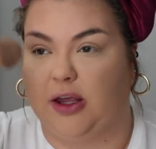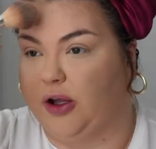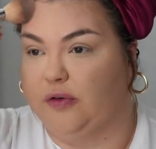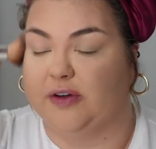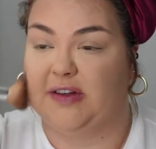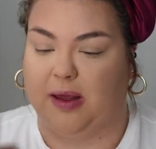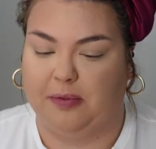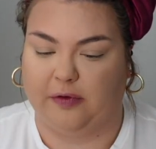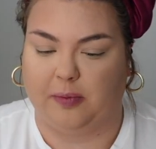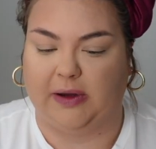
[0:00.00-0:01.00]
you know, for
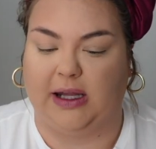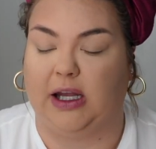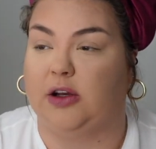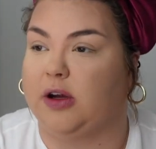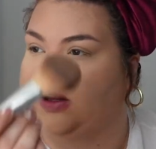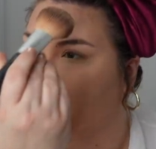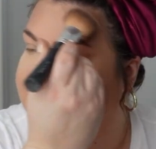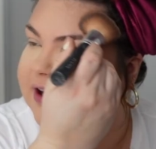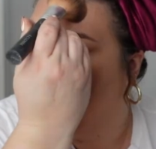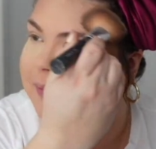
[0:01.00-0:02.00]
tips for planning during
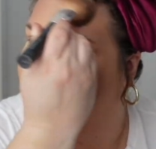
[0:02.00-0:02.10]
this time.